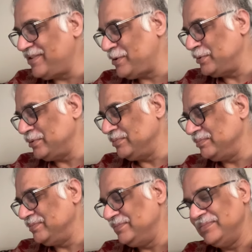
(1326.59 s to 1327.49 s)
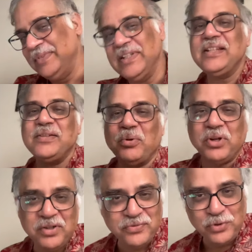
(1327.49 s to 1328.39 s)
So this is a
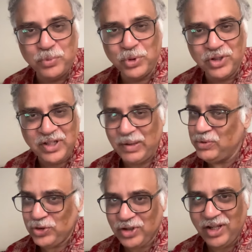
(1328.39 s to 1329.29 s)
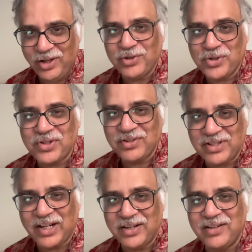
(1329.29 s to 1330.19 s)
wonderful book. I'm sure I'll also
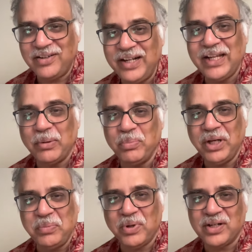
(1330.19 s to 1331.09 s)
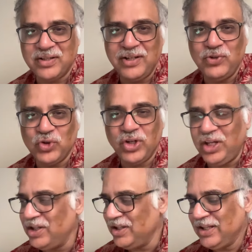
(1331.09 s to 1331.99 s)
start reading up many parts and enjoy
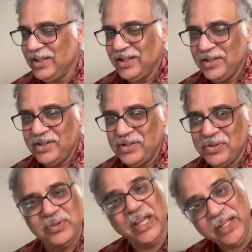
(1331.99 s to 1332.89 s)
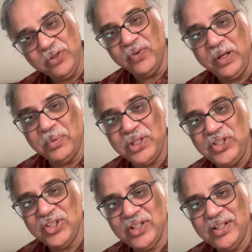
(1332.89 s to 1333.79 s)
it. So thank you very
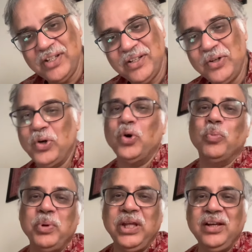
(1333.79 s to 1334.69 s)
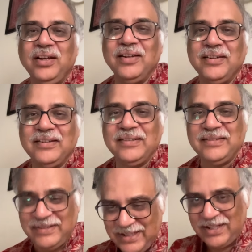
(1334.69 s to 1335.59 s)
much. Hoping
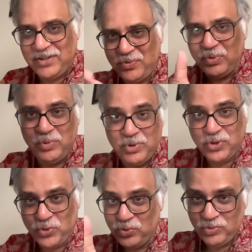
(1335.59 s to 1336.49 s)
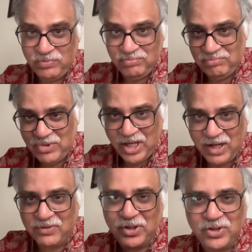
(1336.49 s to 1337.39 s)
that we will soon
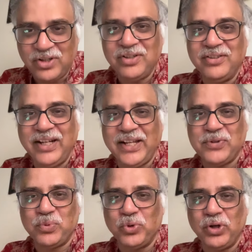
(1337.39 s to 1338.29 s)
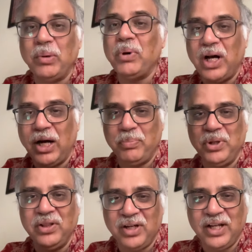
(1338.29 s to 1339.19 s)
have our next program up
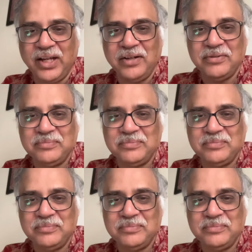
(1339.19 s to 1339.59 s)
in the line.